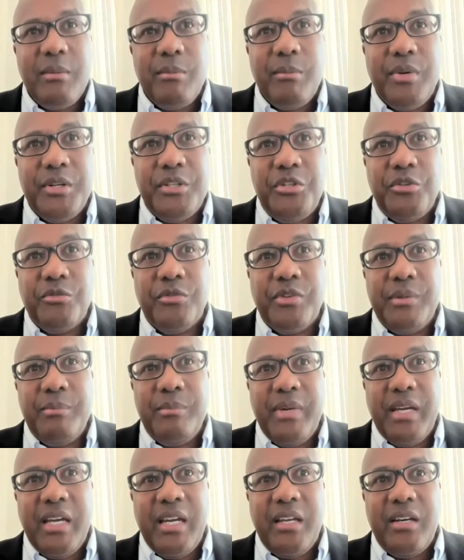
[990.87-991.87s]
but you
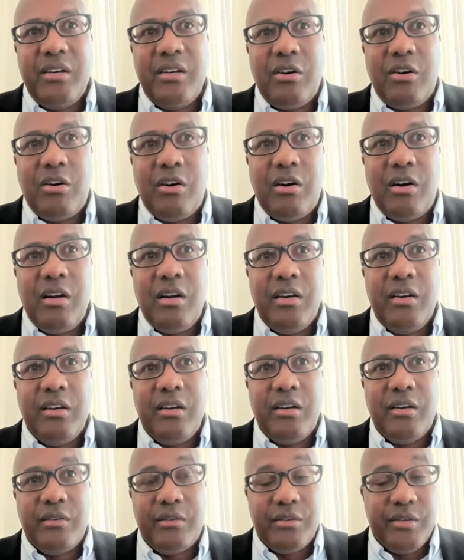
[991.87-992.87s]
remain on
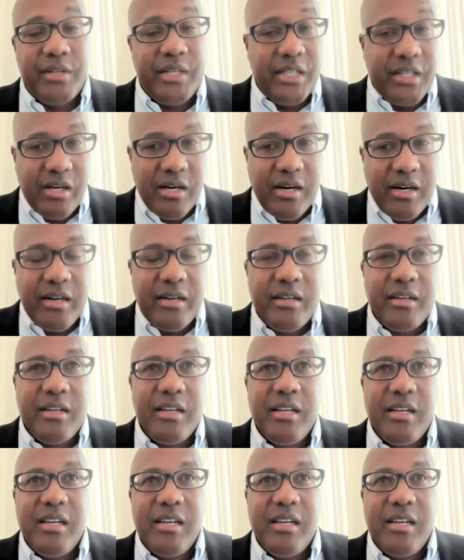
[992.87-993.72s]
a green card,